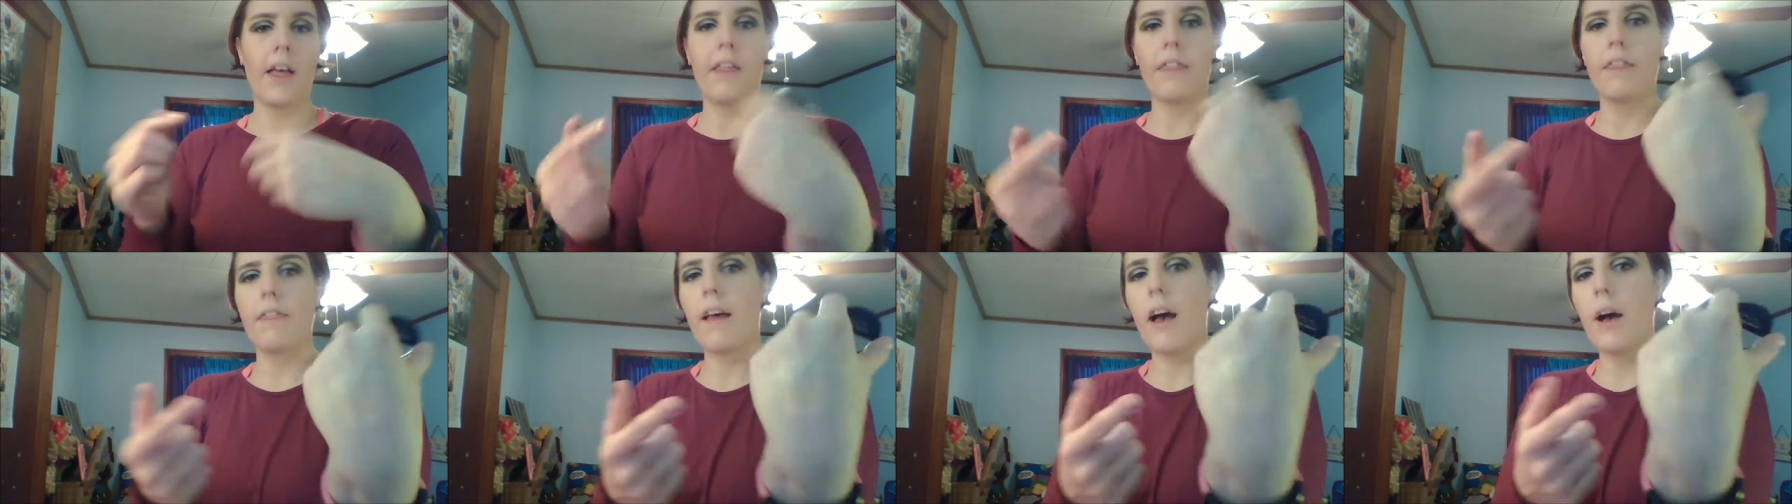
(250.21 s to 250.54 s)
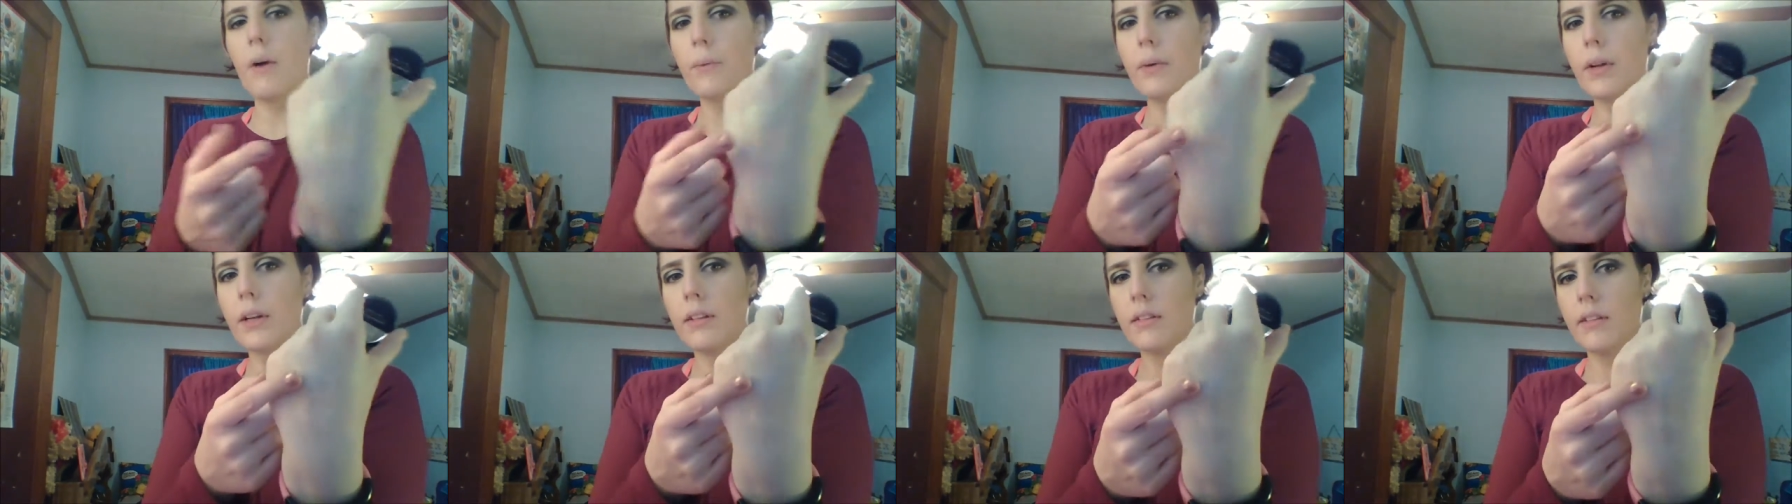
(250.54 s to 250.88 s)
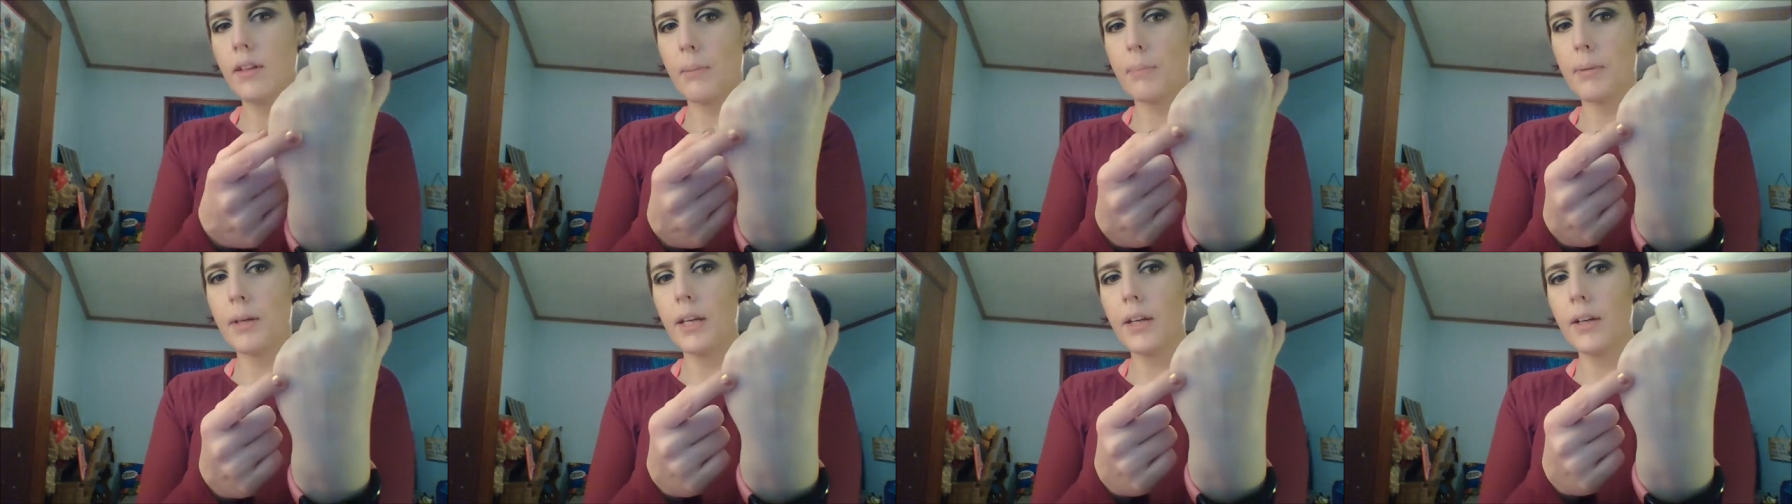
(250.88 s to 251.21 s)
That one is
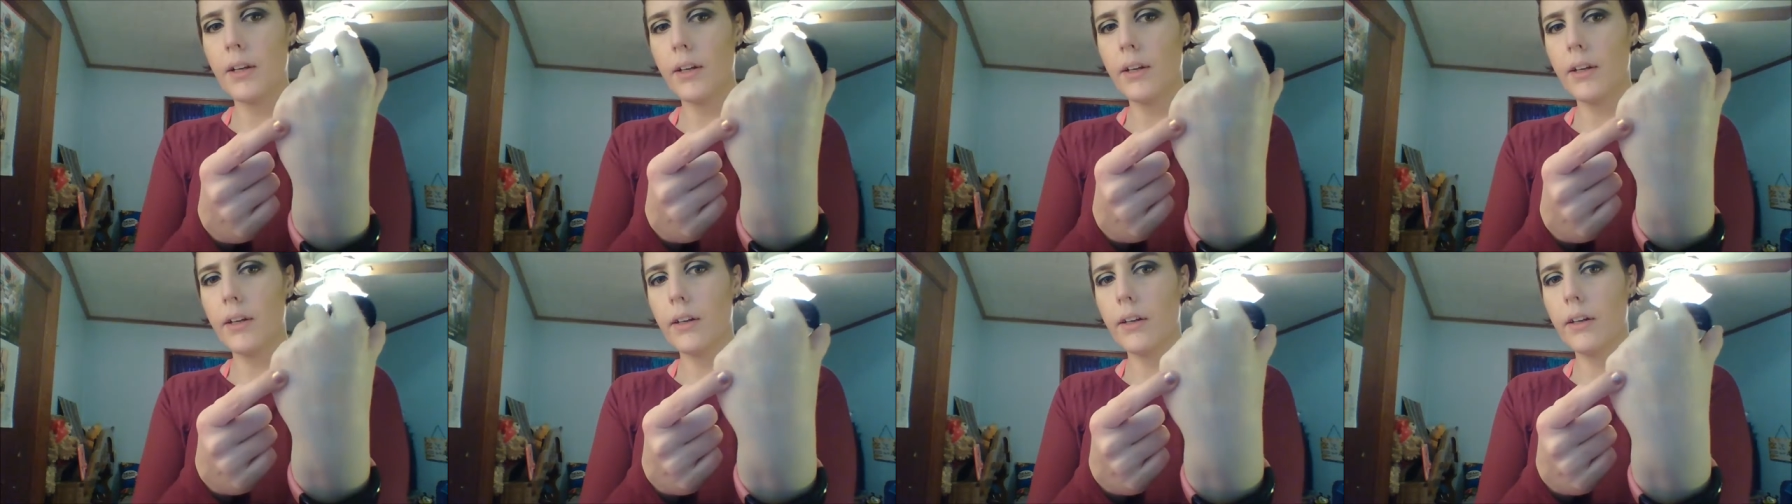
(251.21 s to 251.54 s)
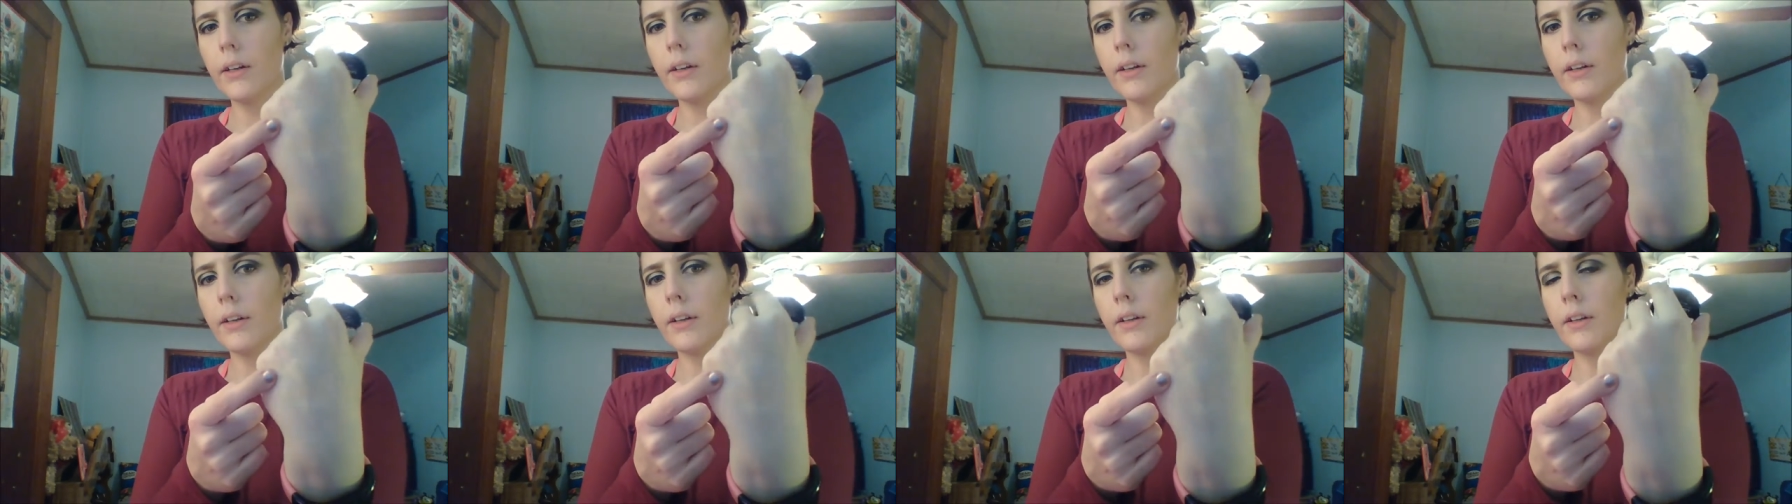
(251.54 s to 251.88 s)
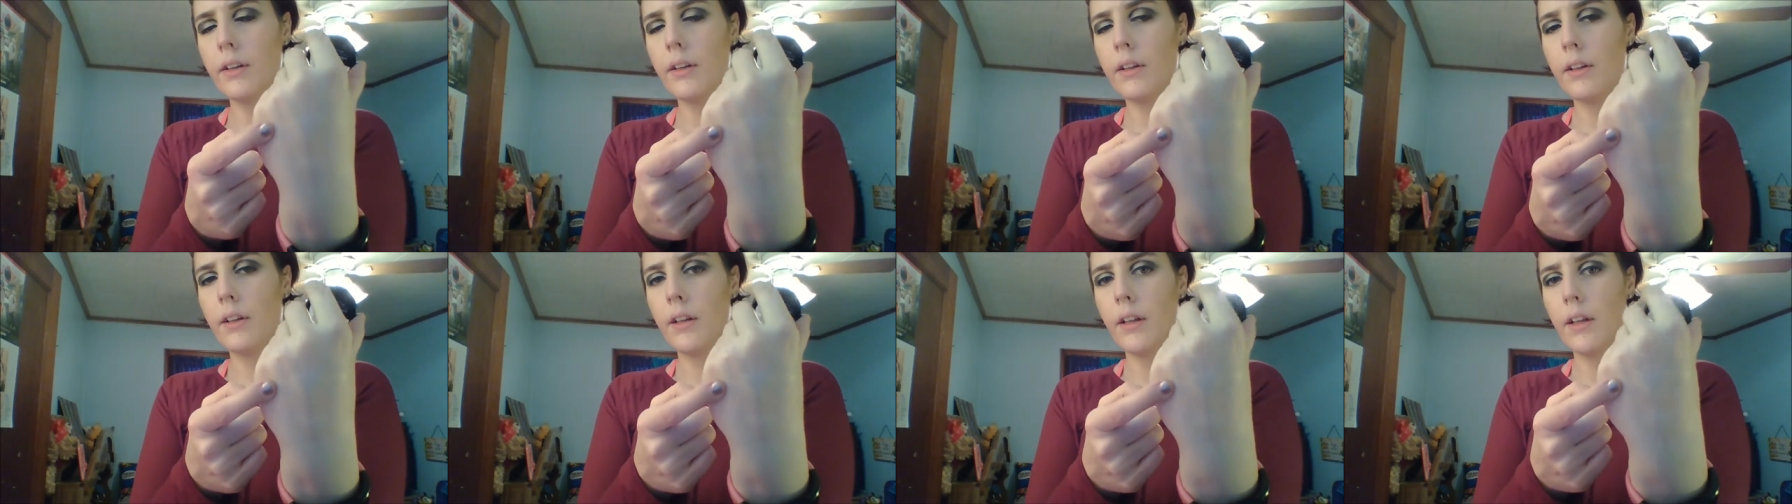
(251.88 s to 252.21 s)
up here,
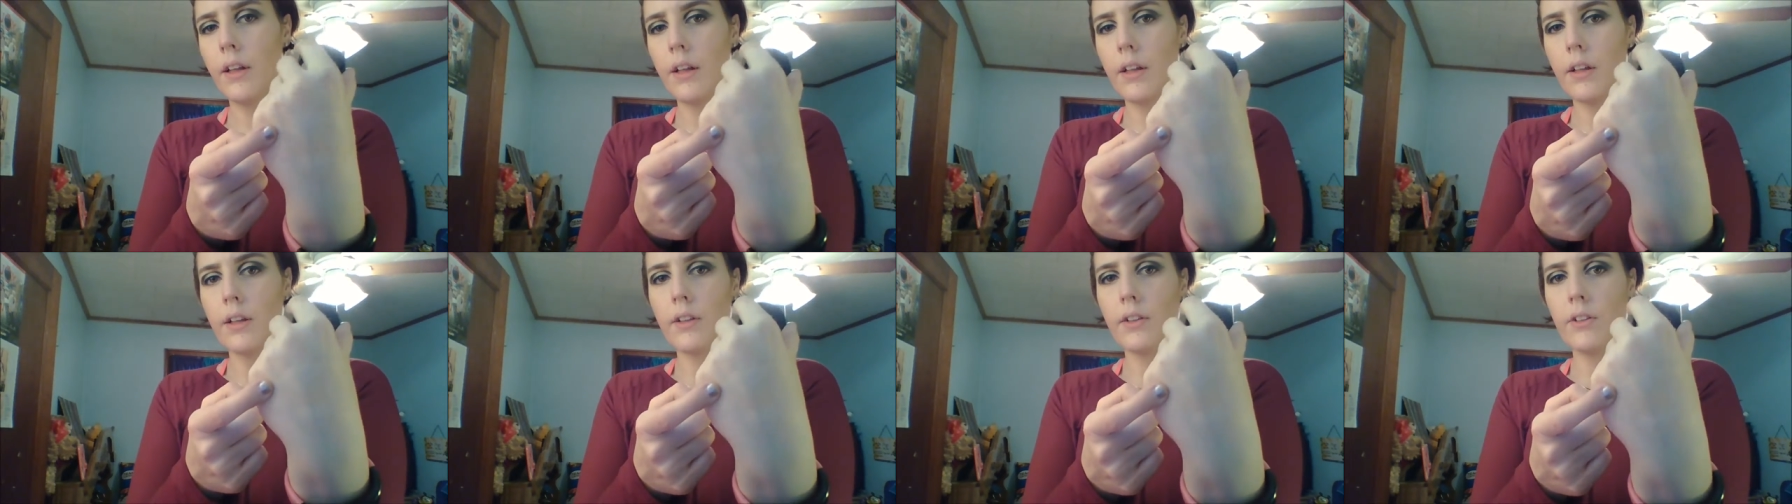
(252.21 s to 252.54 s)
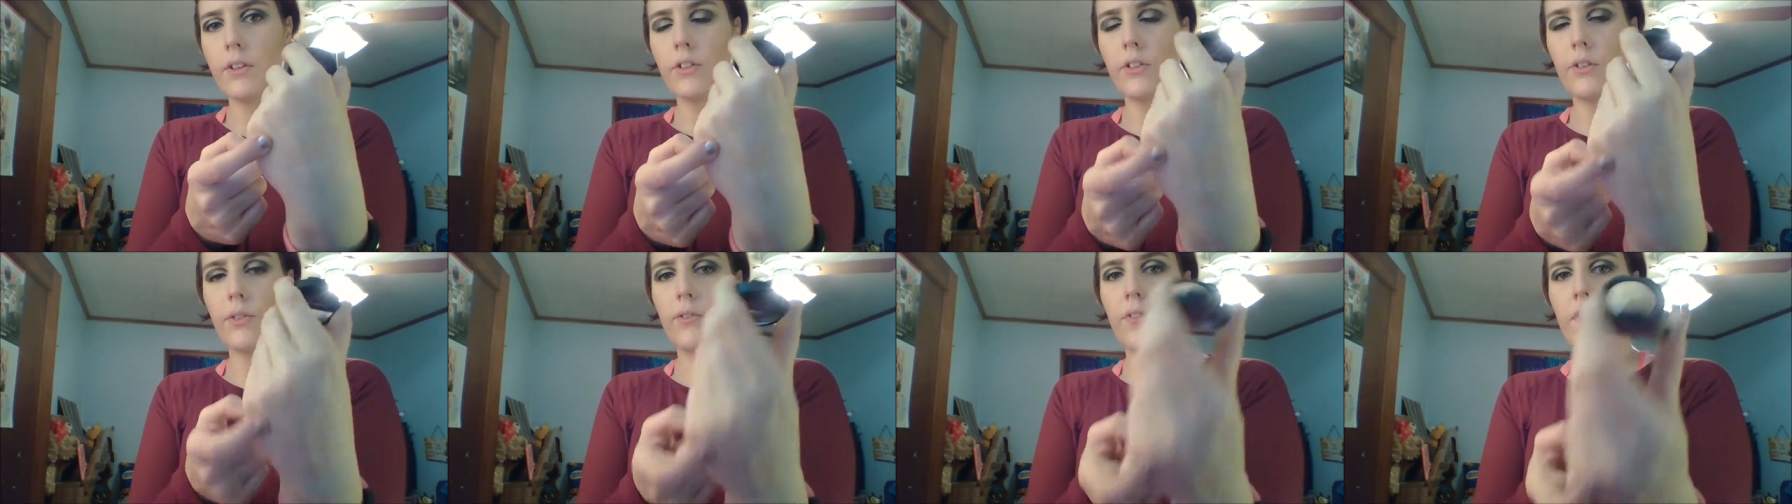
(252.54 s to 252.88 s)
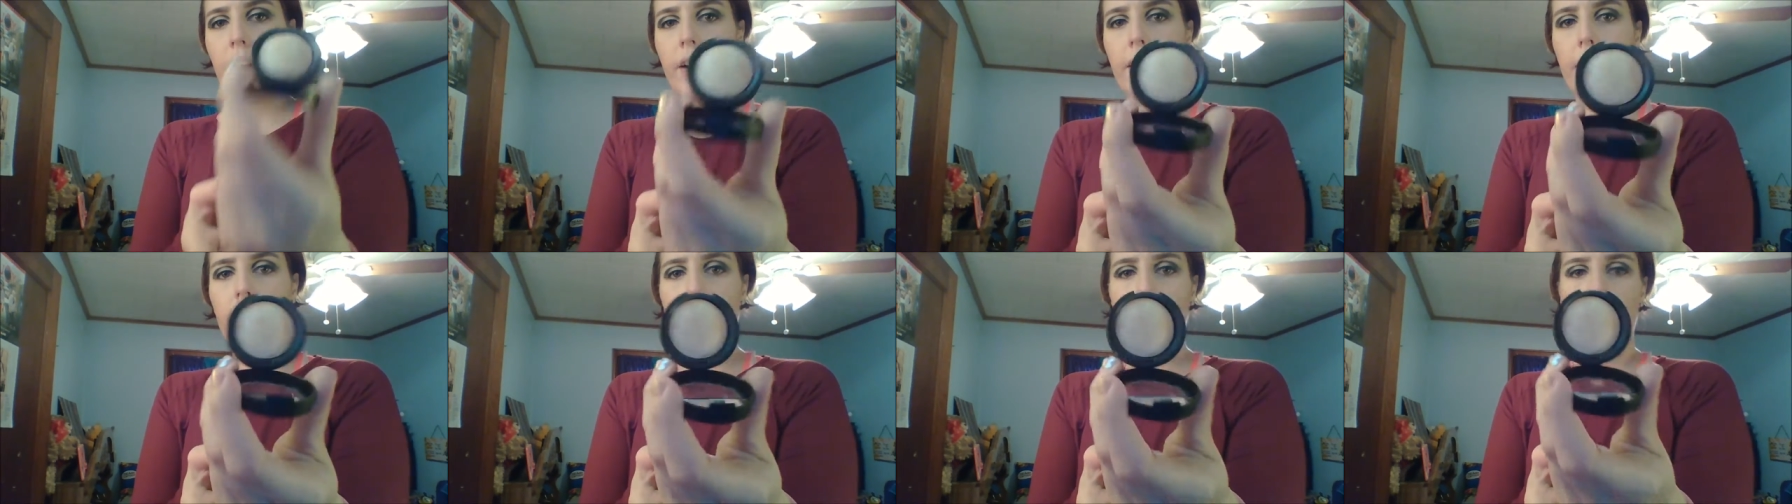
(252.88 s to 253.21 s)
just
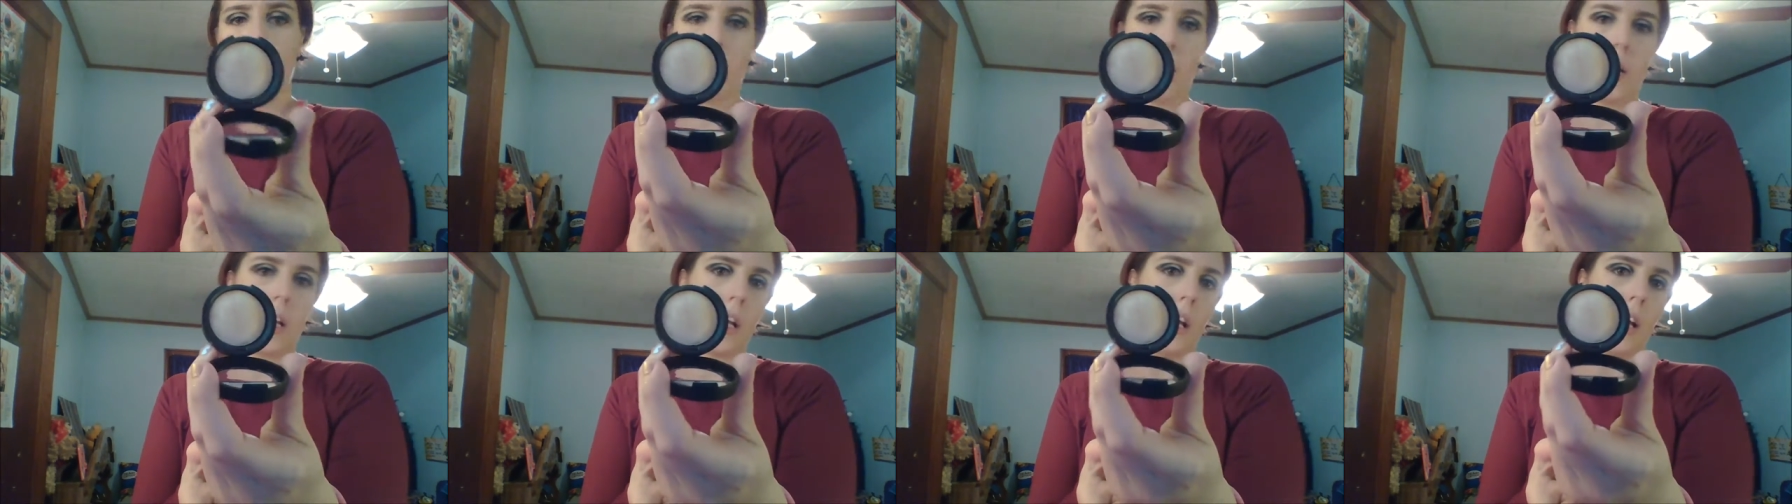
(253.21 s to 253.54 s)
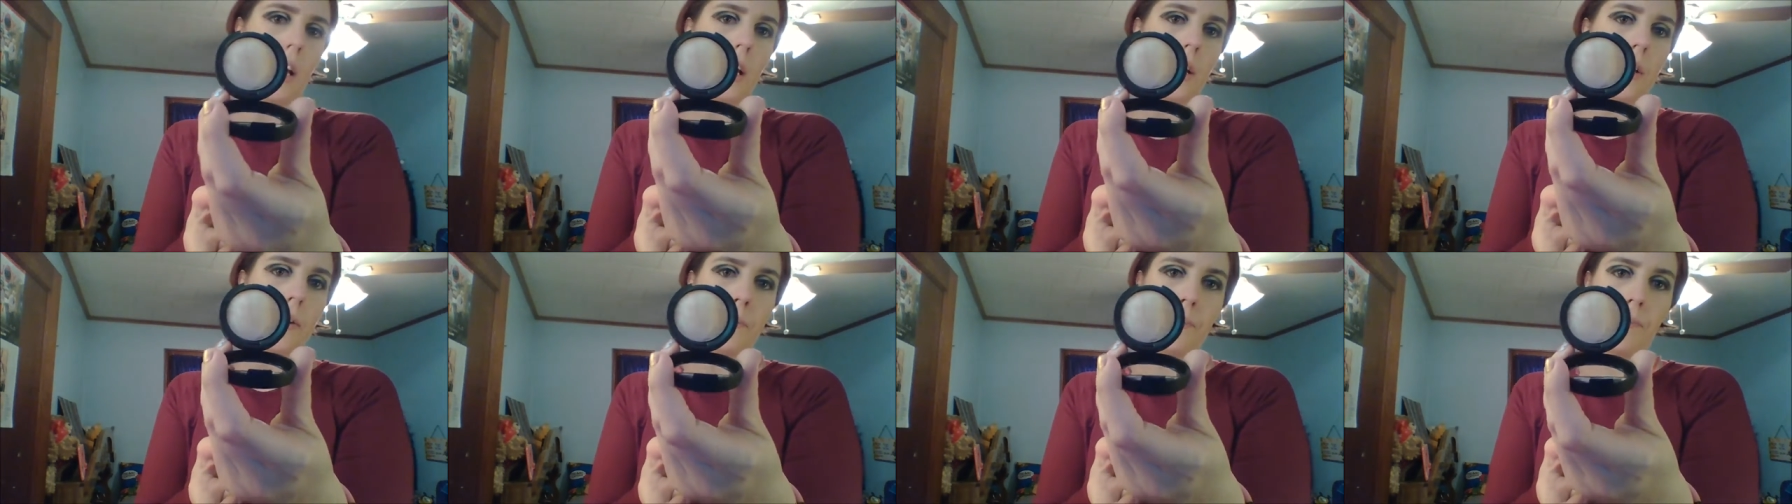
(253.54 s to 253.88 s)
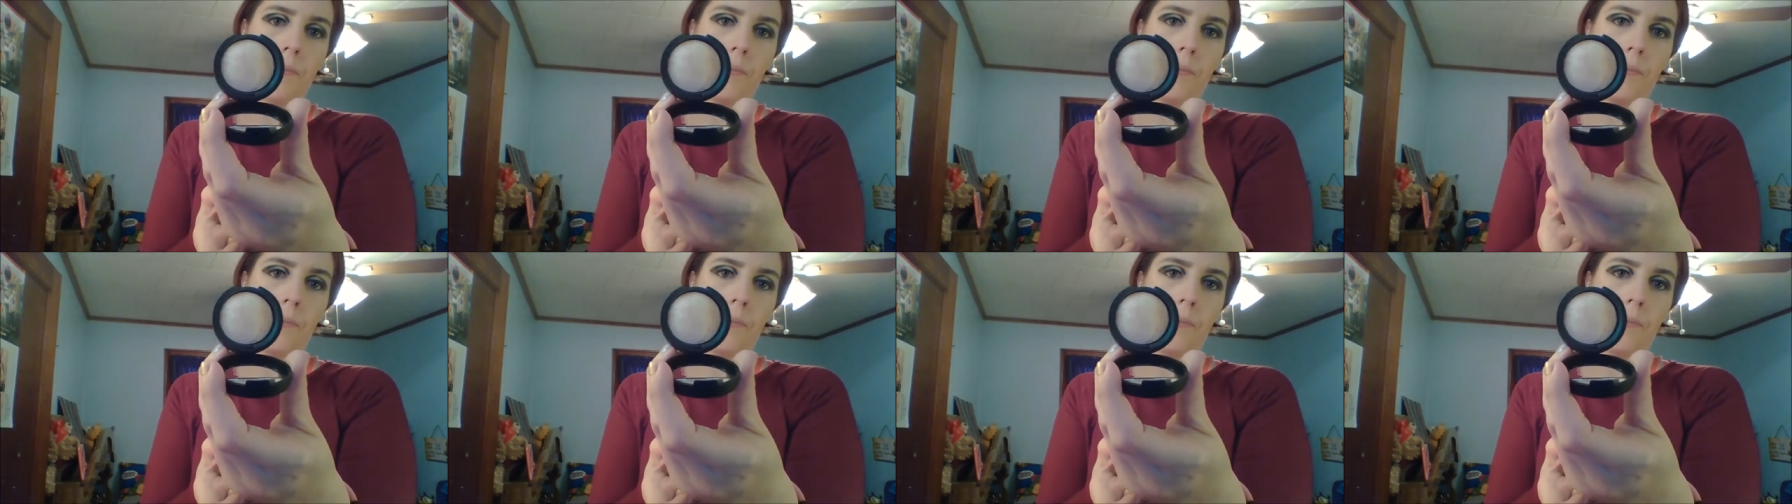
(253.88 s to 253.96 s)
very pretty,